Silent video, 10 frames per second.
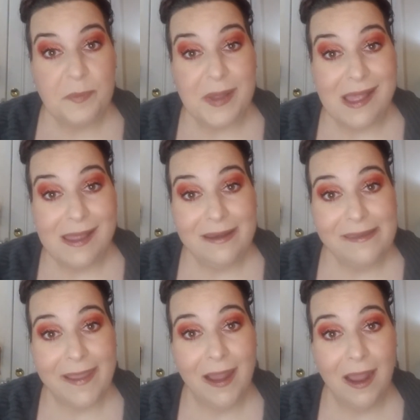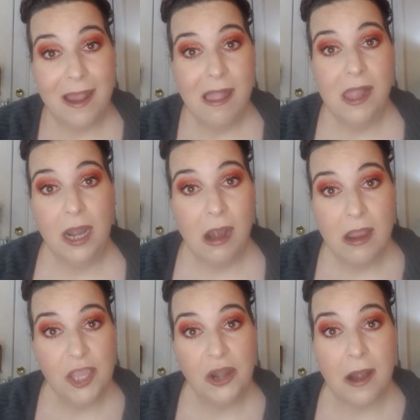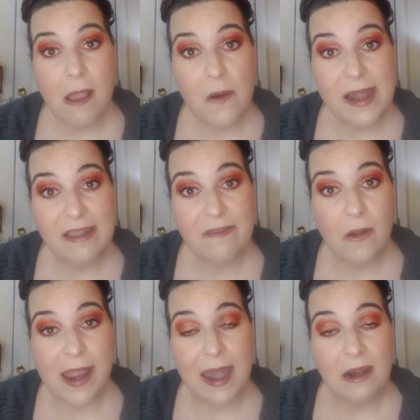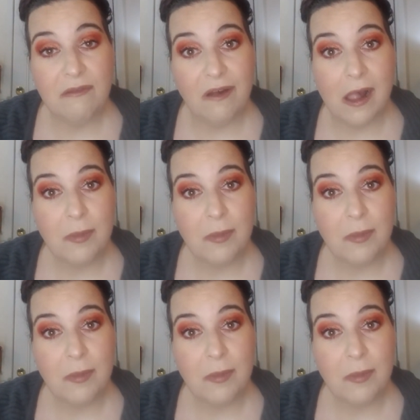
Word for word: But, you know, it's okay to fall